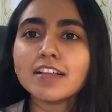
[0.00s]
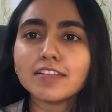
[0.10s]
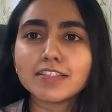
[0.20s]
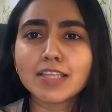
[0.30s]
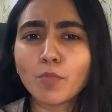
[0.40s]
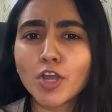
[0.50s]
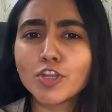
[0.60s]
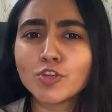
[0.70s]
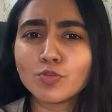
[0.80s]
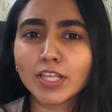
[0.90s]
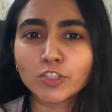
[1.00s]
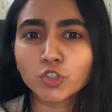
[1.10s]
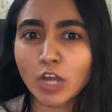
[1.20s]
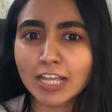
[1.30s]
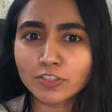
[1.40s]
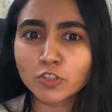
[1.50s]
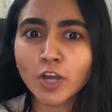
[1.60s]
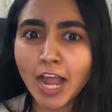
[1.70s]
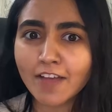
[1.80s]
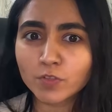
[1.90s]
someone who like tries a
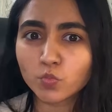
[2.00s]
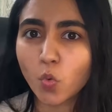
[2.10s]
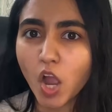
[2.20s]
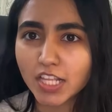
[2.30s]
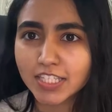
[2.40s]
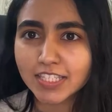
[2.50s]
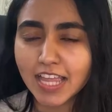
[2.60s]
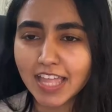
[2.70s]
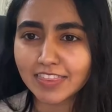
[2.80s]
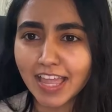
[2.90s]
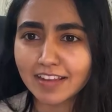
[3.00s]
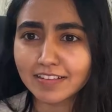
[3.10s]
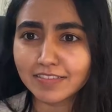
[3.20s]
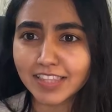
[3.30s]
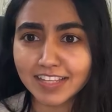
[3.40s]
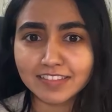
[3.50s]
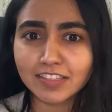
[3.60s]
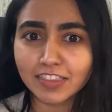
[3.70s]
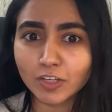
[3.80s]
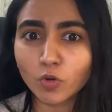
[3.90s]
craft once and then thinks
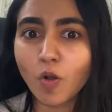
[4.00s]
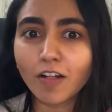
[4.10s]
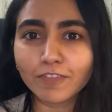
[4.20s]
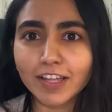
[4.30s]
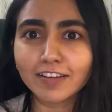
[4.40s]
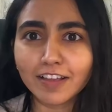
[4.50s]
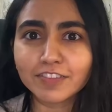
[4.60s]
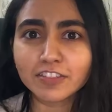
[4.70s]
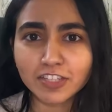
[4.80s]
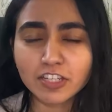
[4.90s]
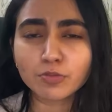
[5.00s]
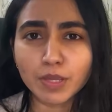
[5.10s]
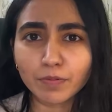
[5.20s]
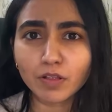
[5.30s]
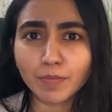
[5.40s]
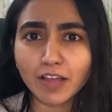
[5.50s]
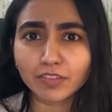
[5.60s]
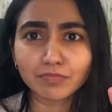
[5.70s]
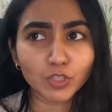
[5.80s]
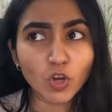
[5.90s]
that they're qualified enough to teach people about
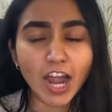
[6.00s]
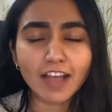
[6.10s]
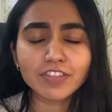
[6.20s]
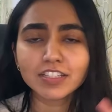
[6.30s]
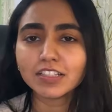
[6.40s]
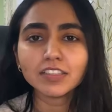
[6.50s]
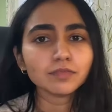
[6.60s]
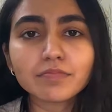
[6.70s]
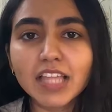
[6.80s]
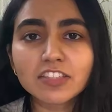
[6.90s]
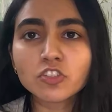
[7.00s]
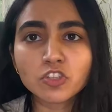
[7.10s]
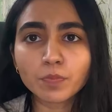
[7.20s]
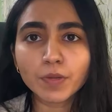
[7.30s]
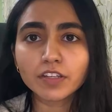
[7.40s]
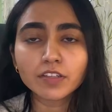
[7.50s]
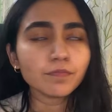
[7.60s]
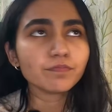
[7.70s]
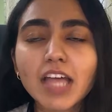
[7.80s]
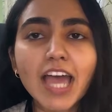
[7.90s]
the craft. That's stupid.
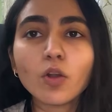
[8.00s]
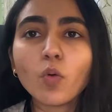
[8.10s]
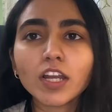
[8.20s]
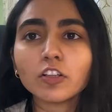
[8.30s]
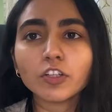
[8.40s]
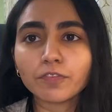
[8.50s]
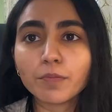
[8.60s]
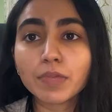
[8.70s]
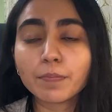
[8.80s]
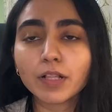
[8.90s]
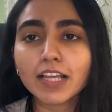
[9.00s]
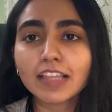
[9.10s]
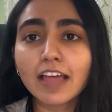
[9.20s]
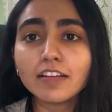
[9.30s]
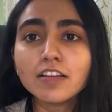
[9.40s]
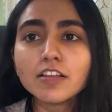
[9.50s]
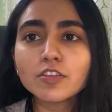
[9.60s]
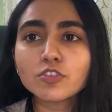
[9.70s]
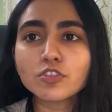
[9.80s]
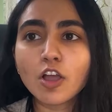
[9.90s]
I don't want to learn from people like that.
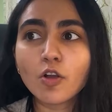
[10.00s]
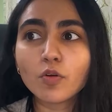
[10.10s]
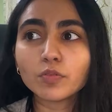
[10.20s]
So